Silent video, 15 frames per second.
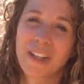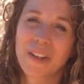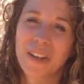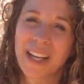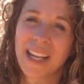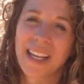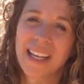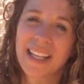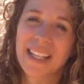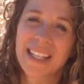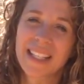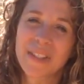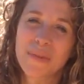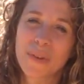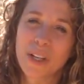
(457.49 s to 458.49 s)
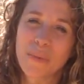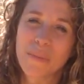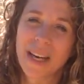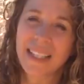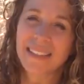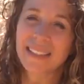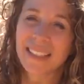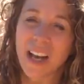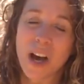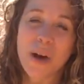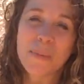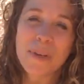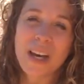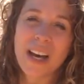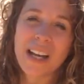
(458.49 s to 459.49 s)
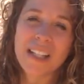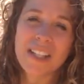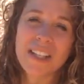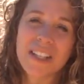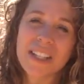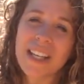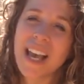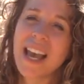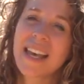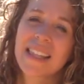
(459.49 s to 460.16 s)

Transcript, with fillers: Green is one of my top colors